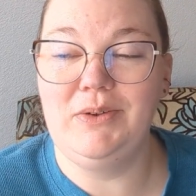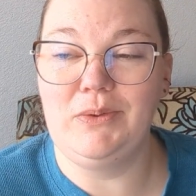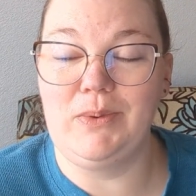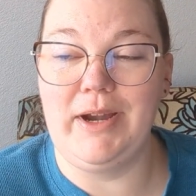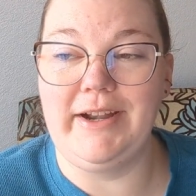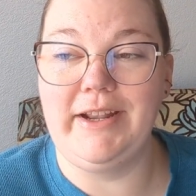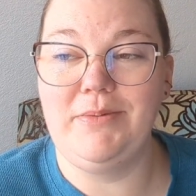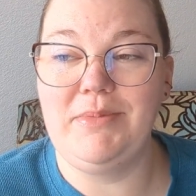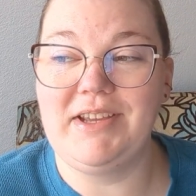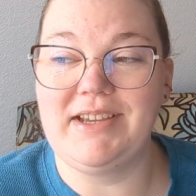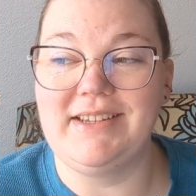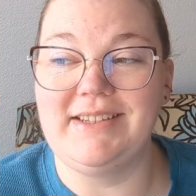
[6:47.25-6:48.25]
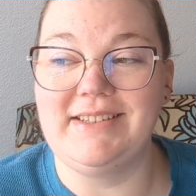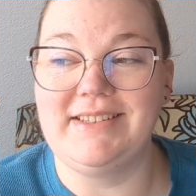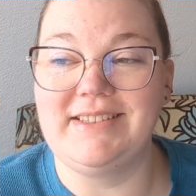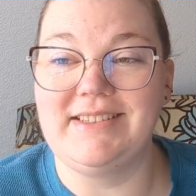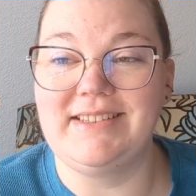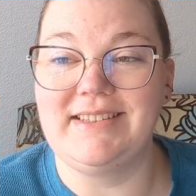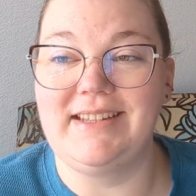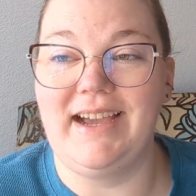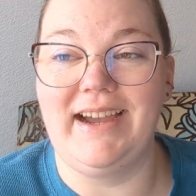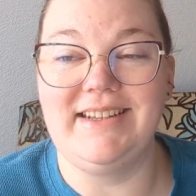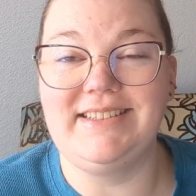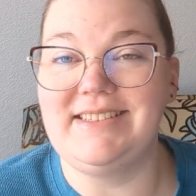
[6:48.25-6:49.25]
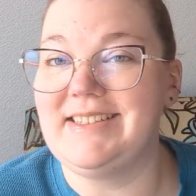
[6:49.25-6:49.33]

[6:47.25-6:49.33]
rating because I